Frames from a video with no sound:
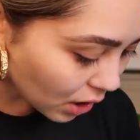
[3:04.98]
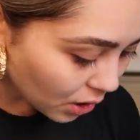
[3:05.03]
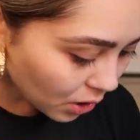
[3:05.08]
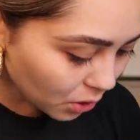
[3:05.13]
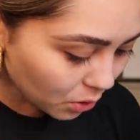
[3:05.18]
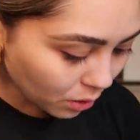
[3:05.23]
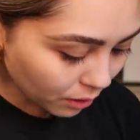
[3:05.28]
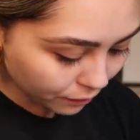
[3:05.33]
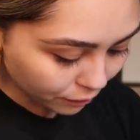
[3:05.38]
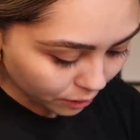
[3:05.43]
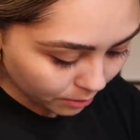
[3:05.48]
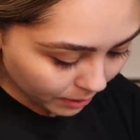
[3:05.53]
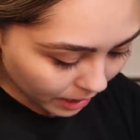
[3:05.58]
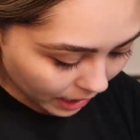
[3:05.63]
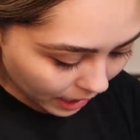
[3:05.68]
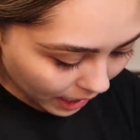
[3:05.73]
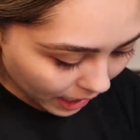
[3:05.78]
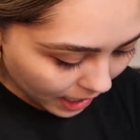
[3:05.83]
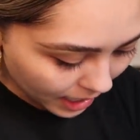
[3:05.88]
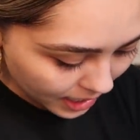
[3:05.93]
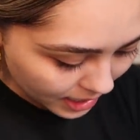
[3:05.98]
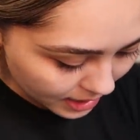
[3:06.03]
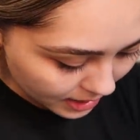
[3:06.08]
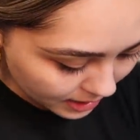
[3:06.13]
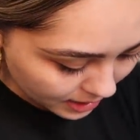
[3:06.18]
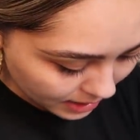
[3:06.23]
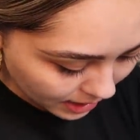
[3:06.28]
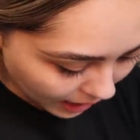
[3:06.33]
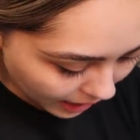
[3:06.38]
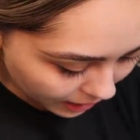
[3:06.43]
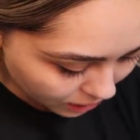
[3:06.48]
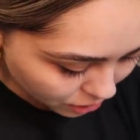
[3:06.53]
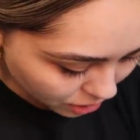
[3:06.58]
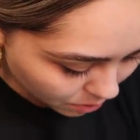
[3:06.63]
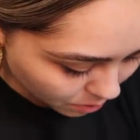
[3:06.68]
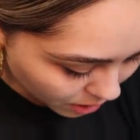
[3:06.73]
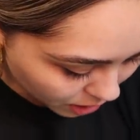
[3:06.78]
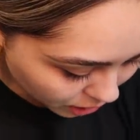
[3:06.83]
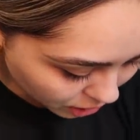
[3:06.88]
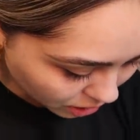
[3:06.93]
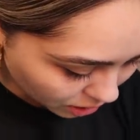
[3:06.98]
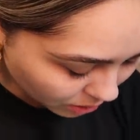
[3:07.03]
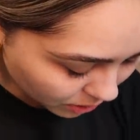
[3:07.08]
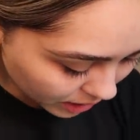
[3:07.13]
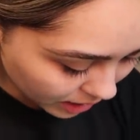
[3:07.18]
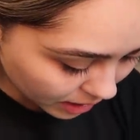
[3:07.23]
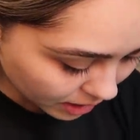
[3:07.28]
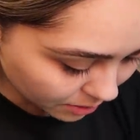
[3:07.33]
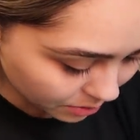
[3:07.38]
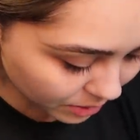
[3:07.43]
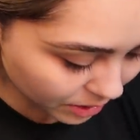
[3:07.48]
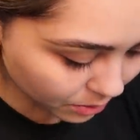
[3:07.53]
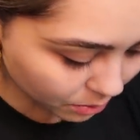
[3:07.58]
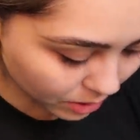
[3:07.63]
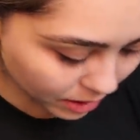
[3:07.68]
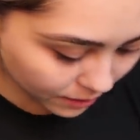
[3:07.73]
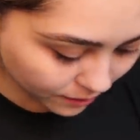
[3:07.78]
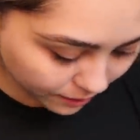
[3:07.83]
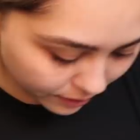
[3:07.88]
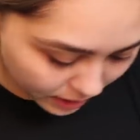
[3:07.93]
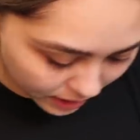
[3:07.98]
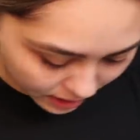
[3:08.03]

So for my eyes, I actually want to go in with one of